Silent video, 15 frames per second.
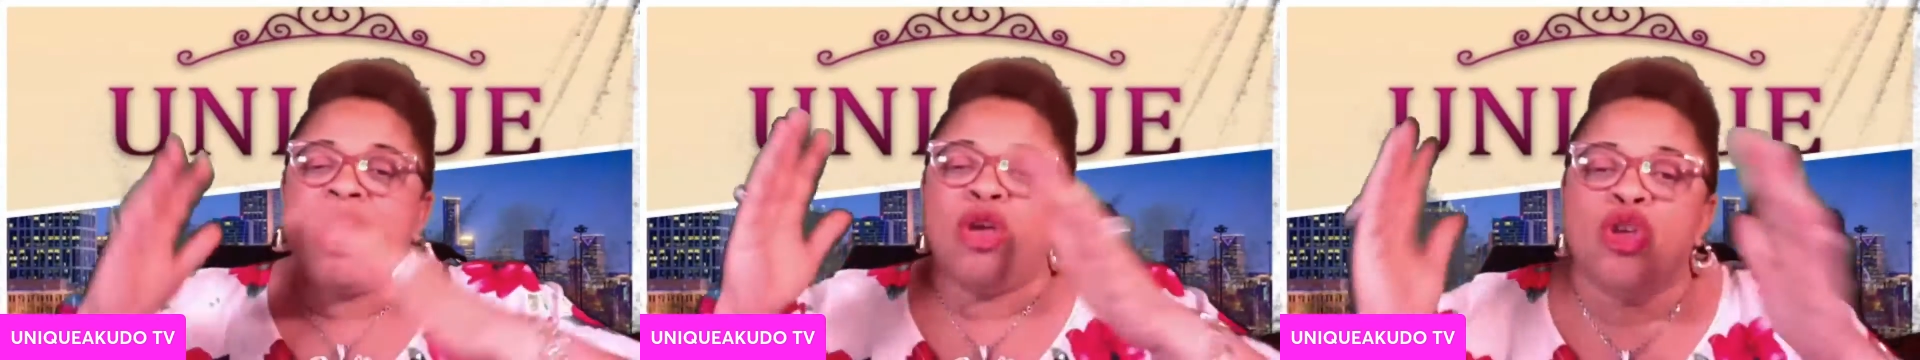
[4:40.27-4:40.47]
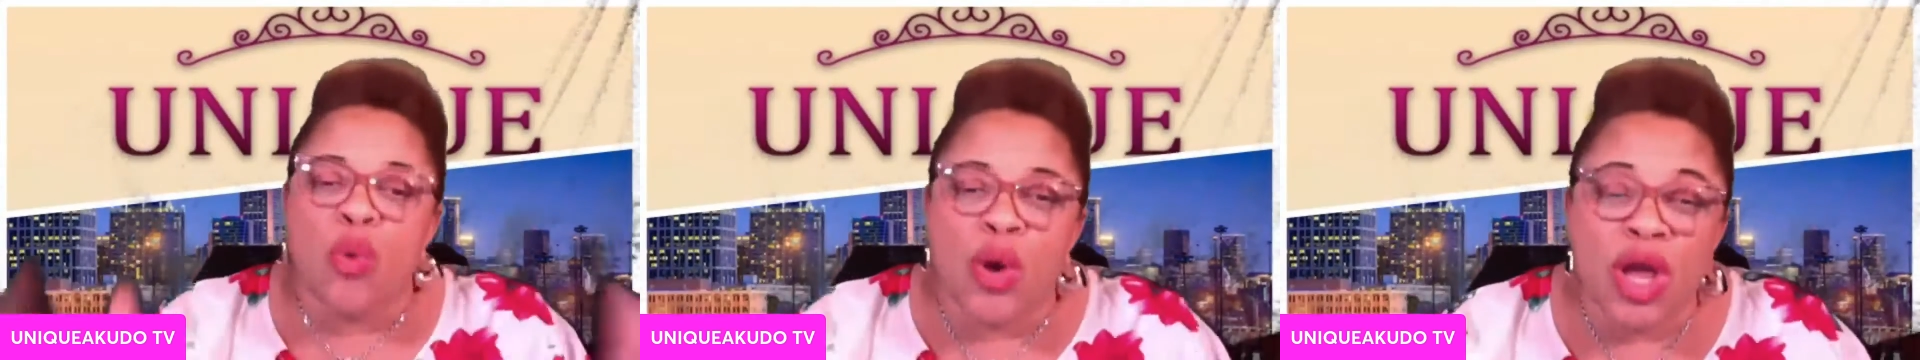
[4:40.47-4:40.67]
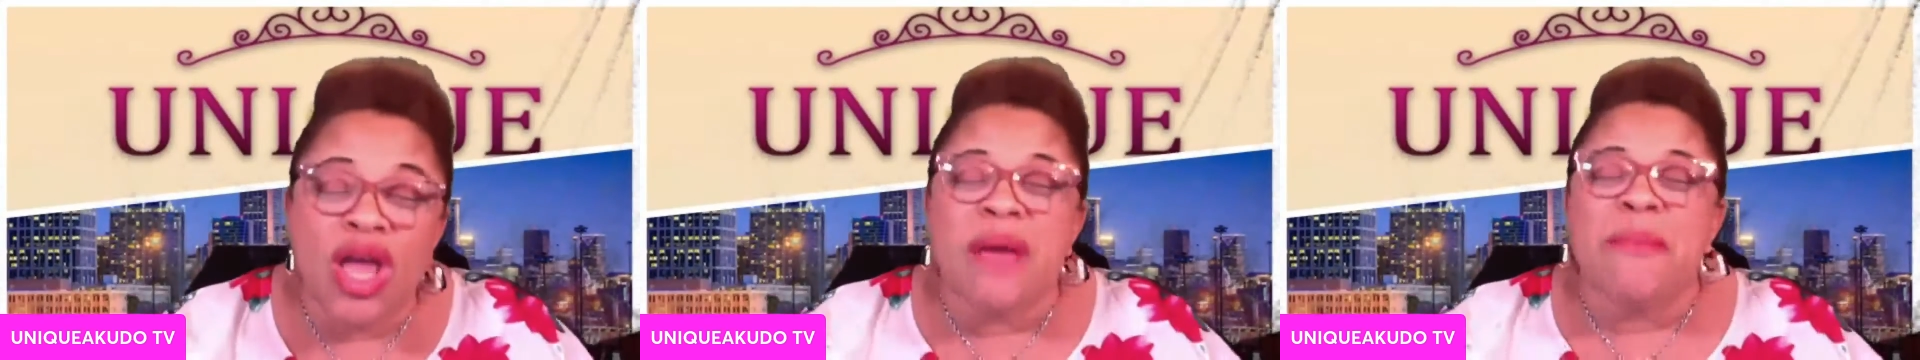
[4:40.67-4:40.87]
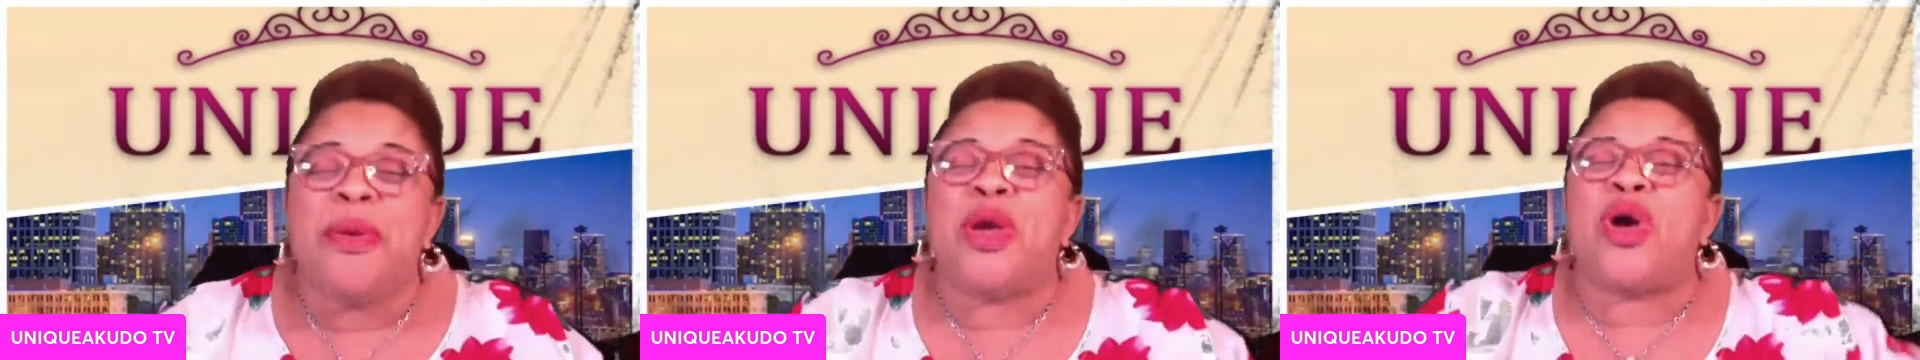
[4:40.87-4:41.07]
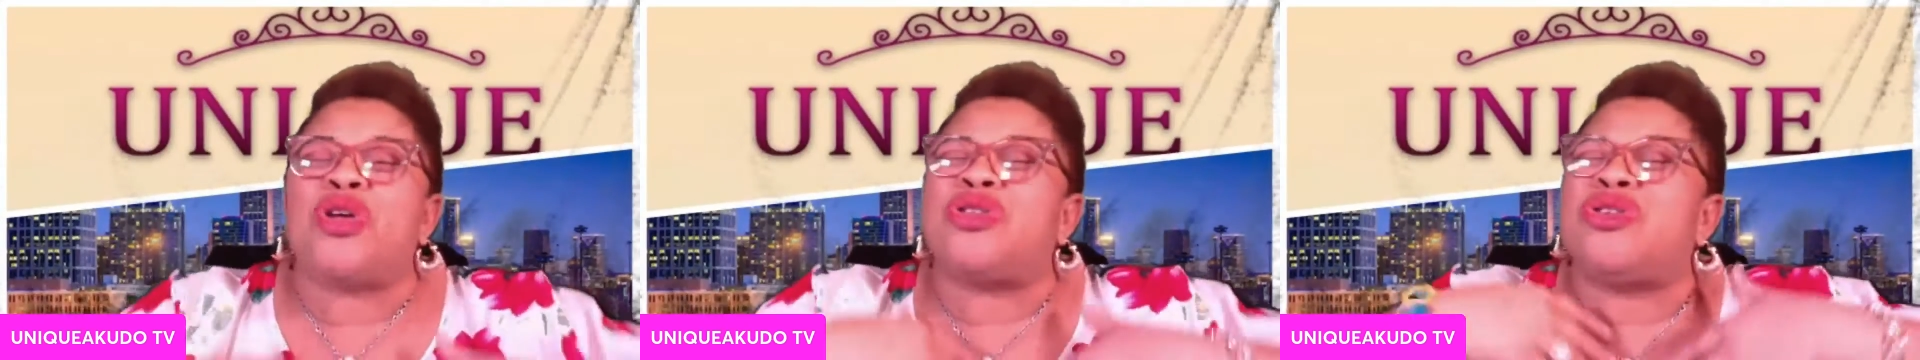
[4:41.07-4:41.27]
you will
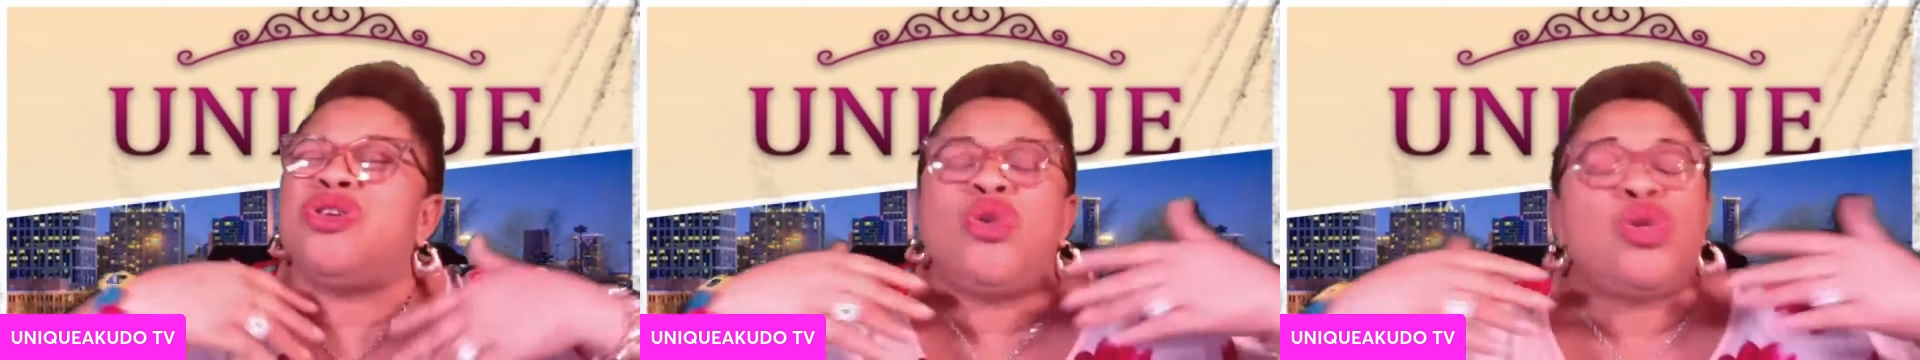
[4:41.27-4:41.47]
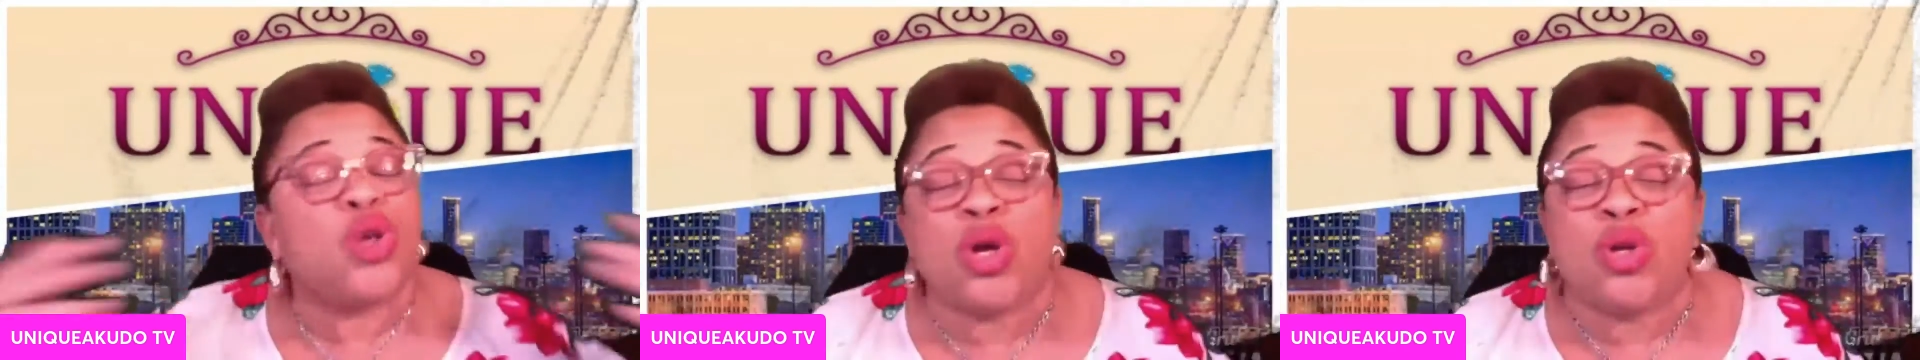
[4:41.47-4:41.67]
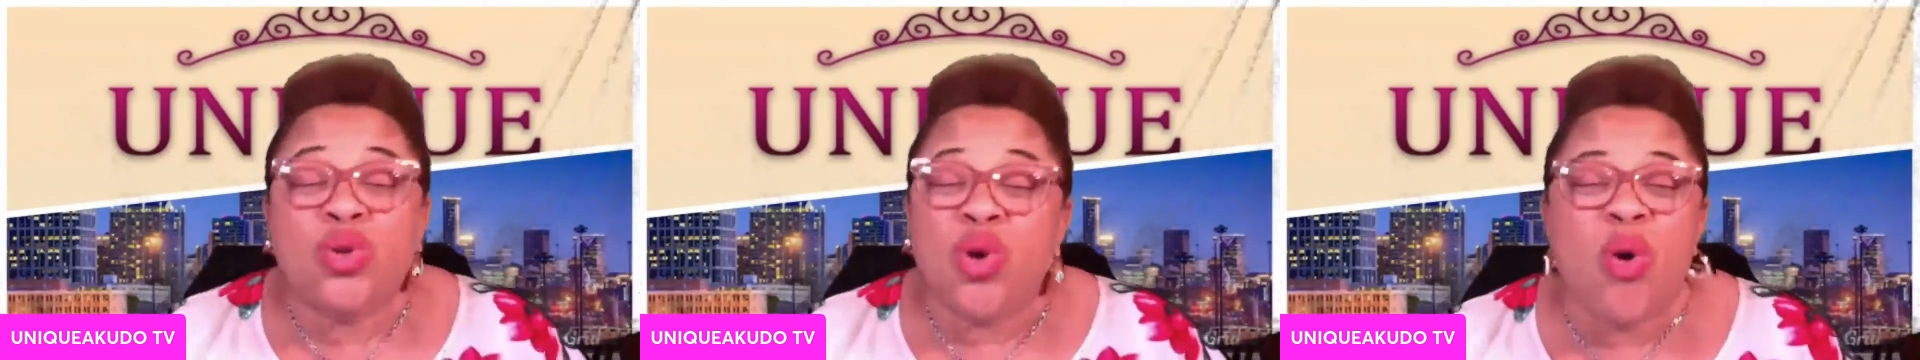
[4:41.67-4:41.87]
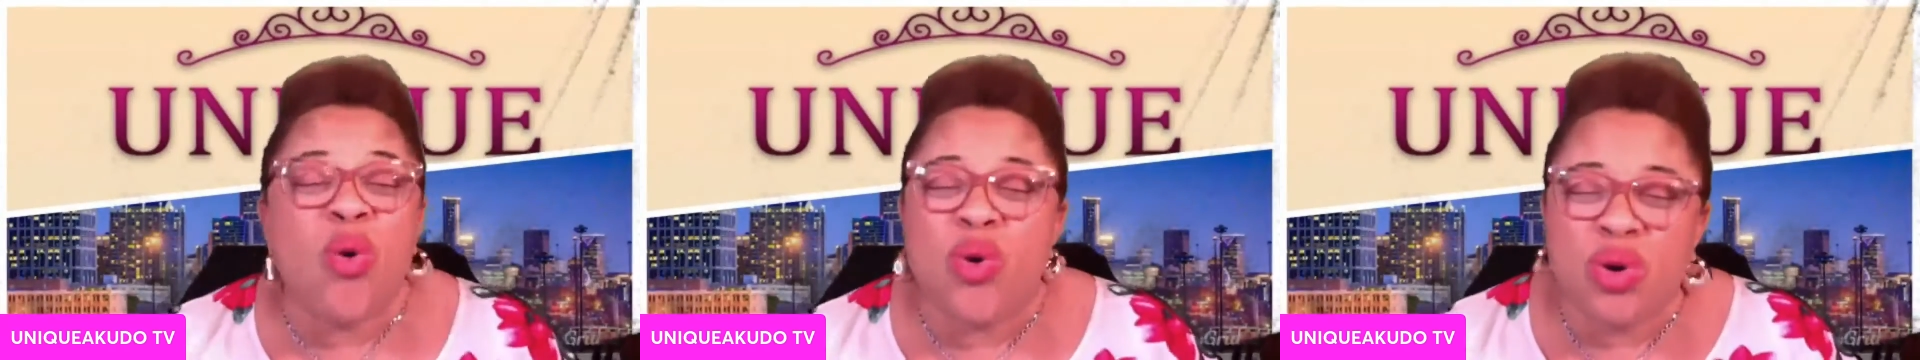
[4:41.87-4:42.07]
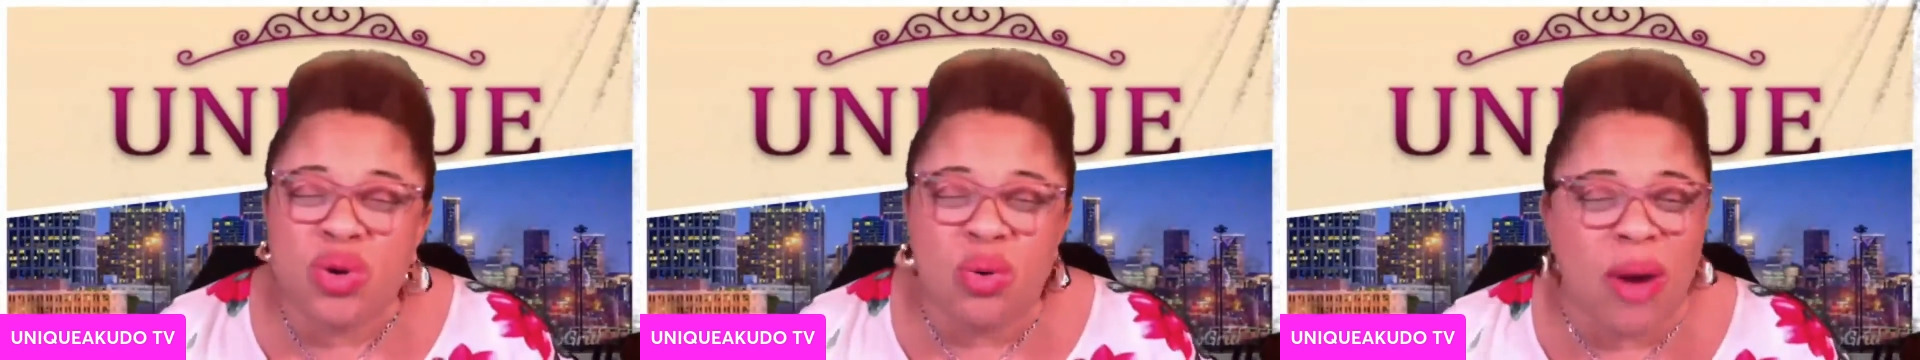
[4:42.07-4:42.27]
because you don't know
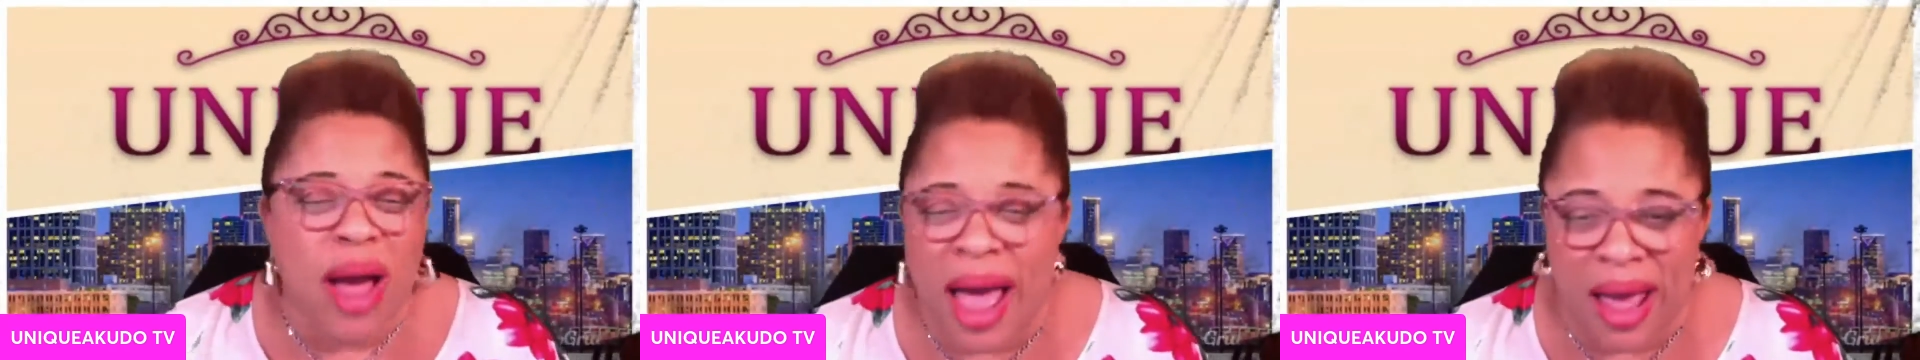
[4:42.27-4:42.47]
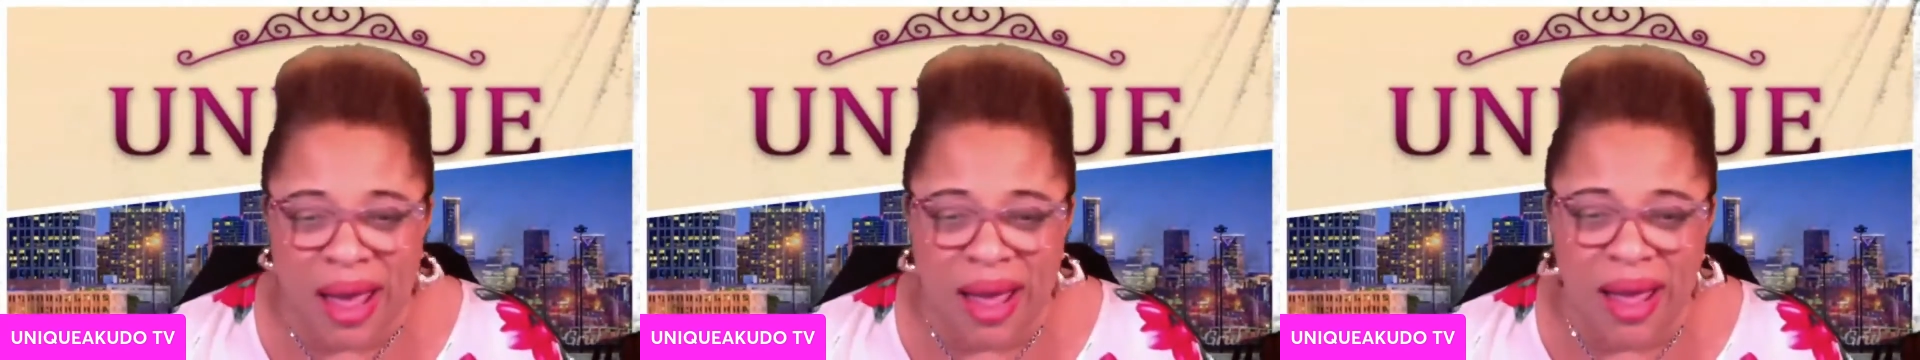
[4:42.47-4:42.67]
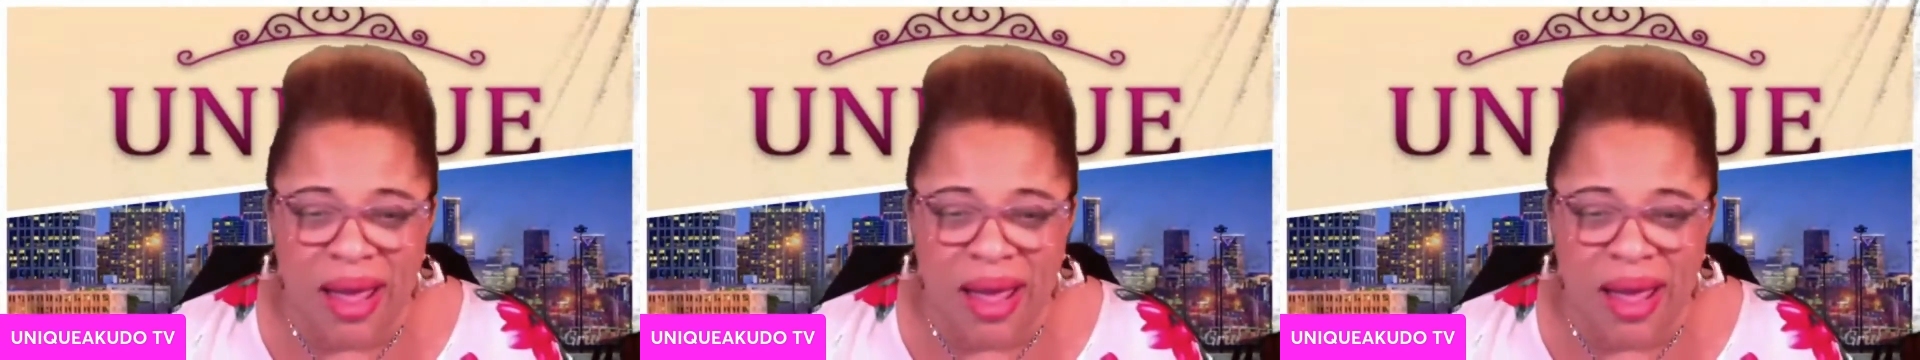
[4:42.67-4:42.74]
who you are.